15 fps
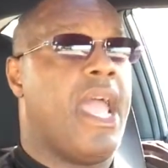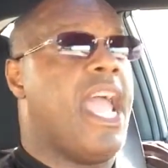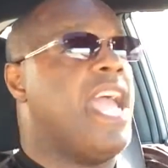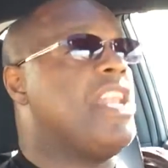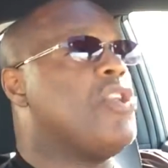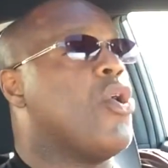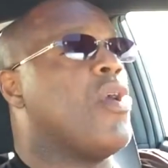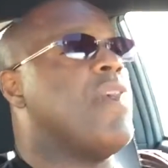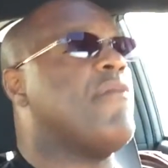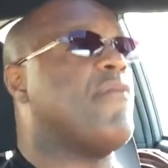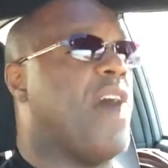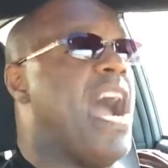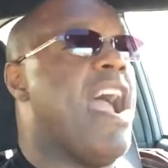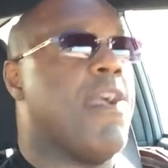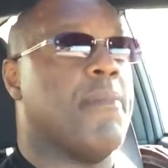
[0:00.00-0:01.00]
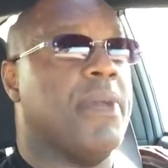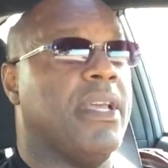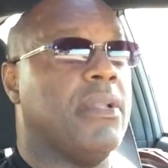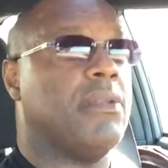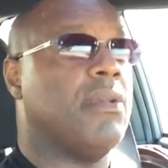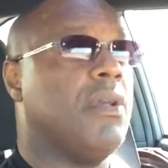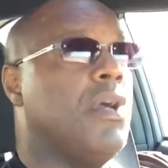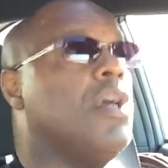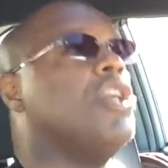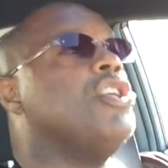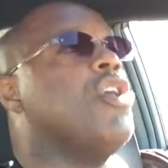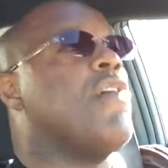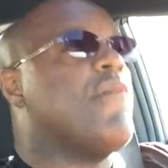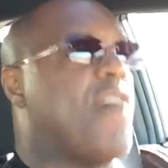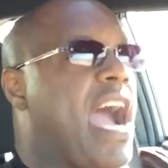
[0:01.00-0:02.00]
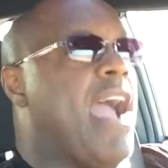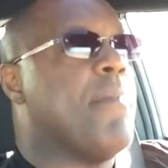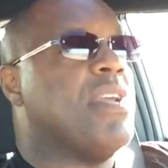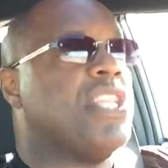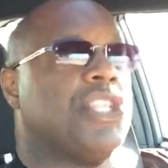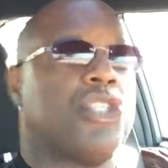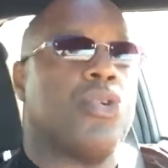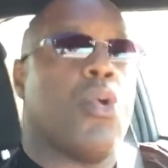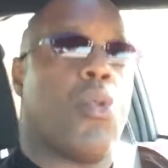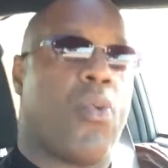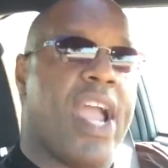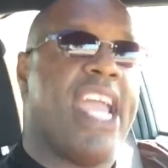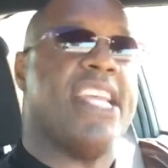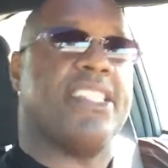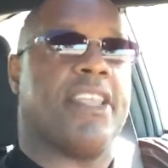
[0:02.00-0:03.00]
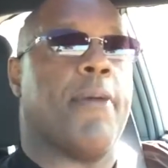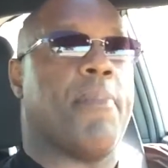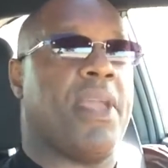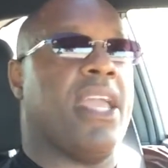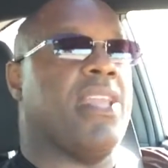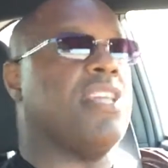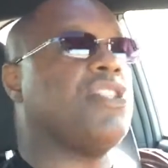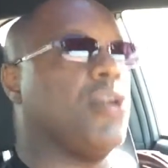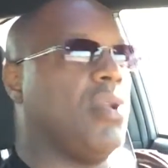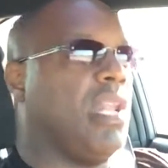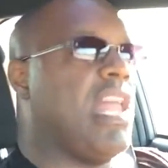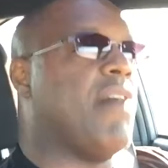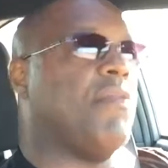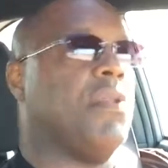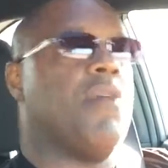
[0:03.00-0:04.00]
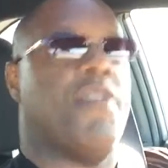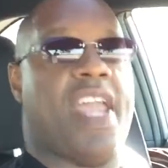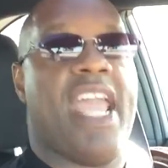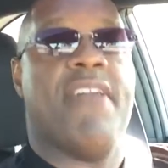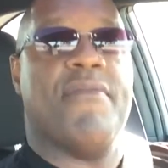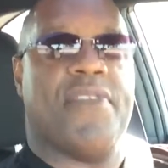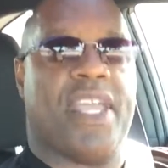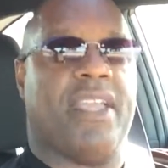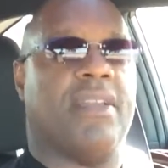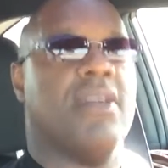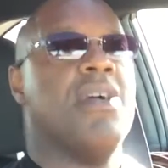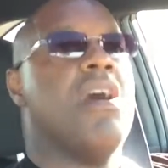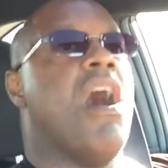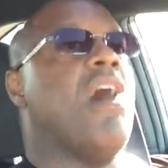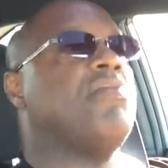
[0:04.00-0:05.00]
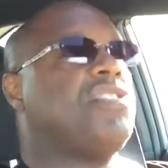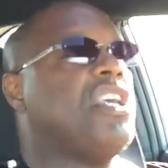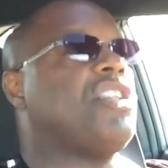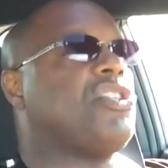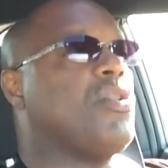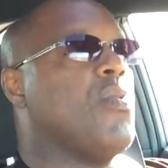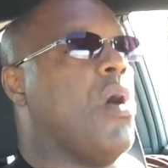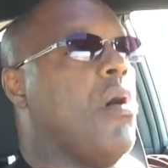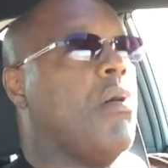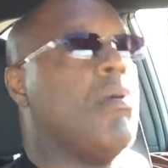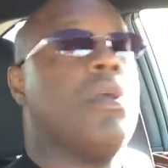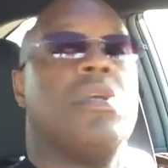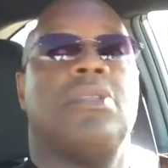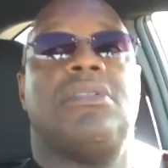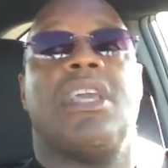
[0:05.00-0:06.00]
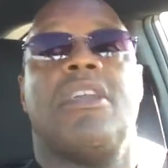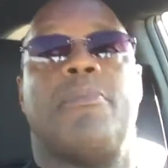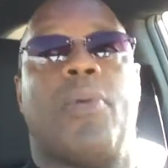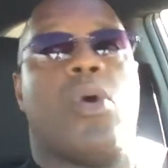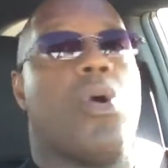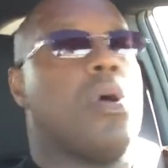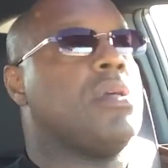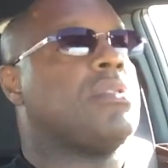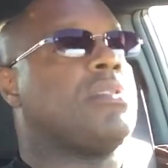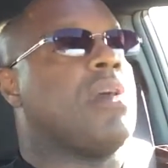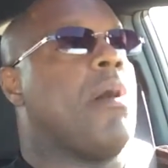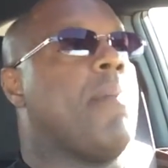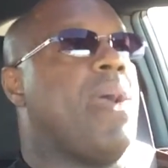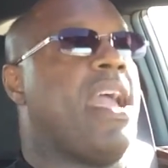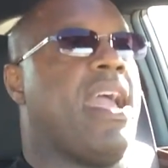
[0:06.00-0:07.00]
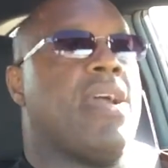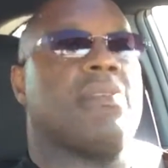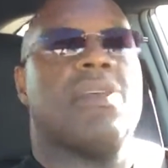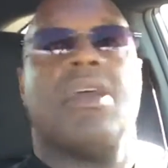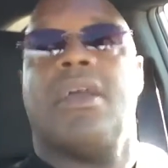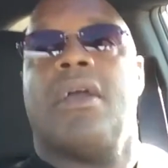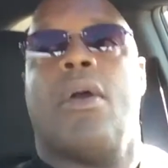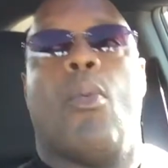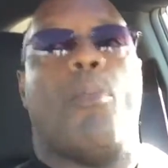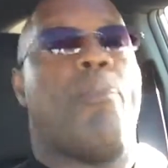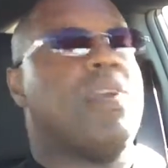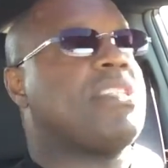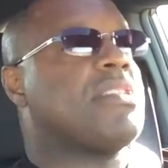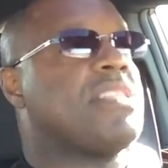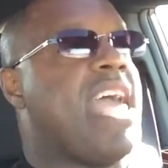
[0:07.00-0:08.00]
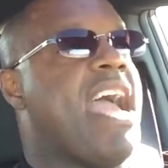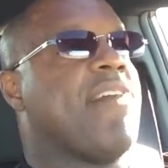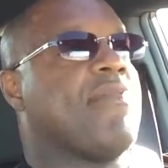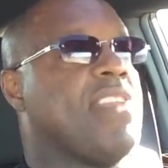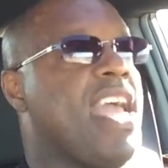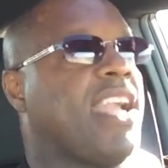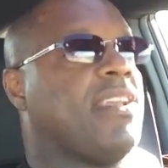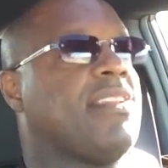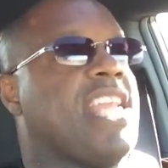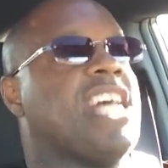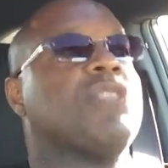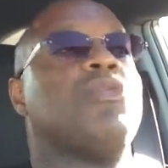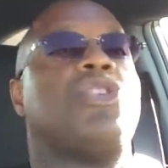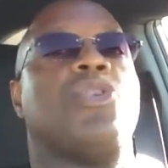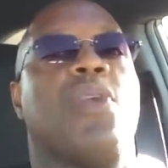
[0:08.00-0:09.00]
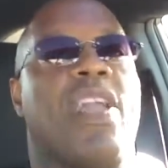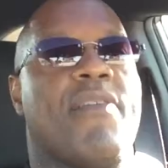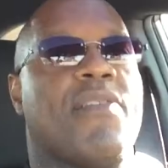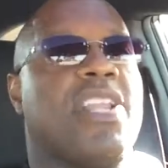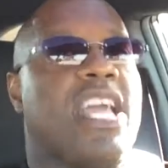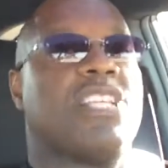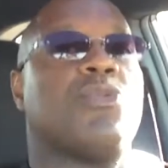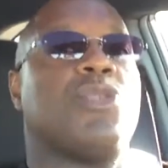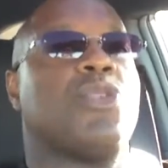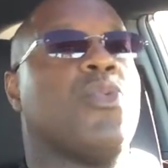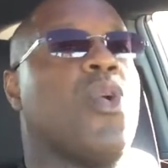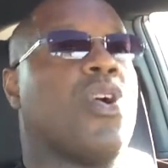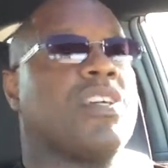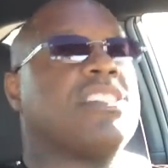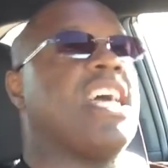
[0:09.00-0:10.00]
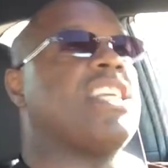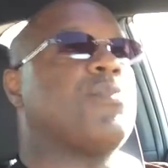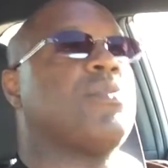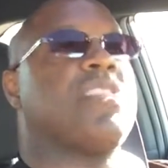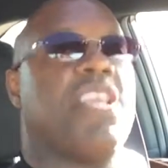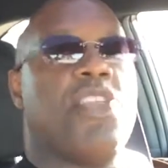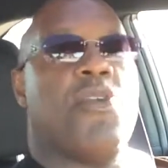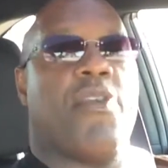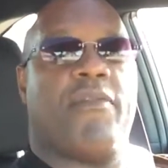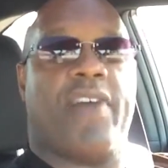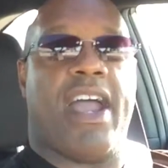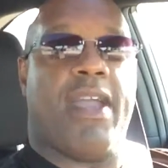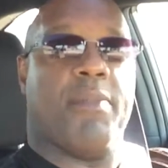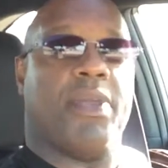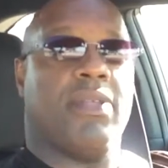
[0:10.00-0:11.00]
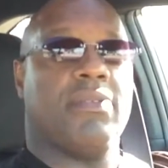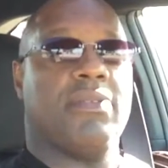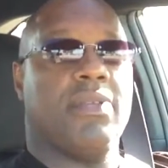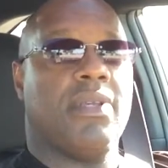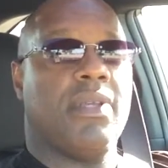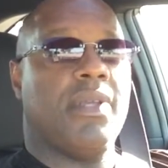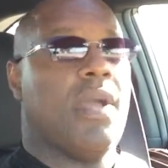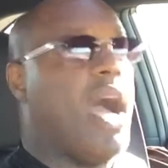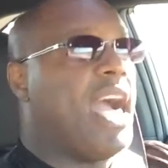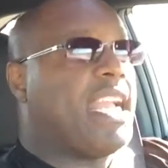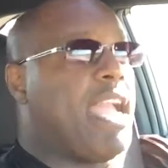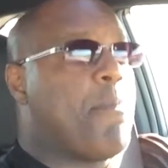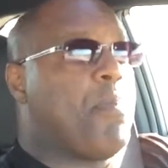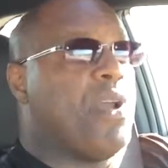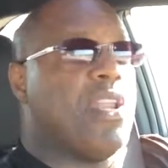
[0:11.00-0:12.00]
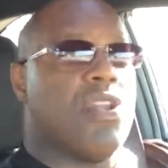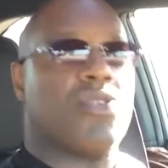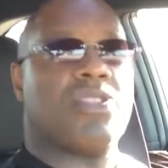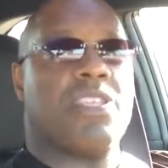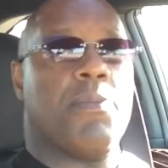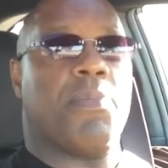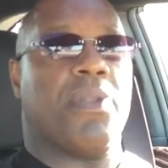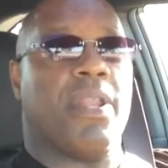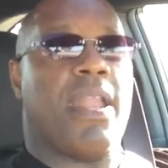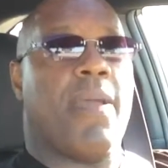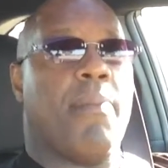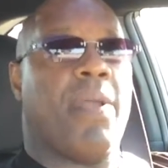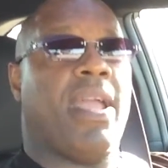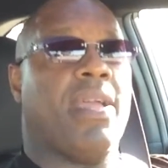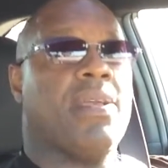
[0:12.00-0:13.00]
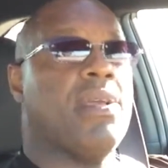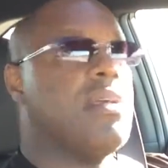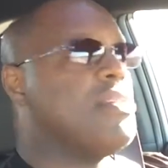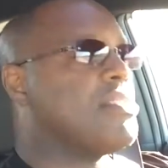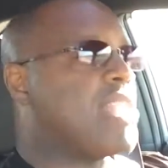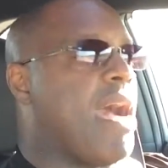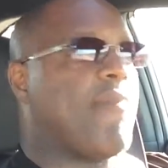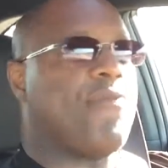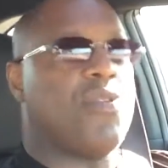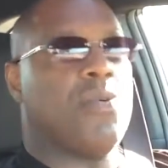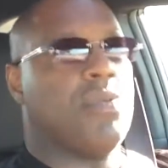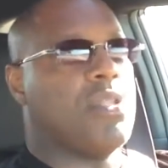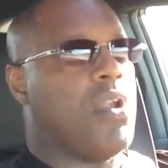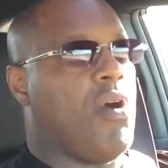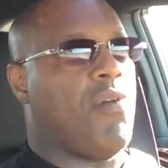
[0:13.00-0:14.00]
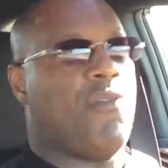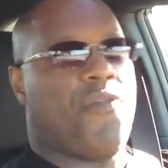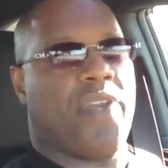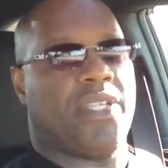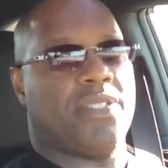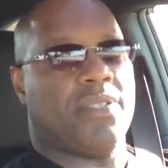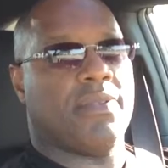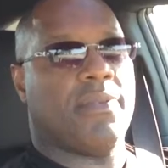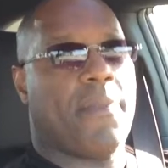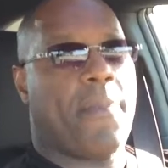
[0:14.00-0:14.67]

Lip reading: And your environment. Your environment that you were raised up in is your level of envy of shit you want. D-boys, dumbass, bitches half naked. That's what you envy. That's what you want because that's what's in your environment. I can't put it no simple in that, man. Stop fueling your own fiction.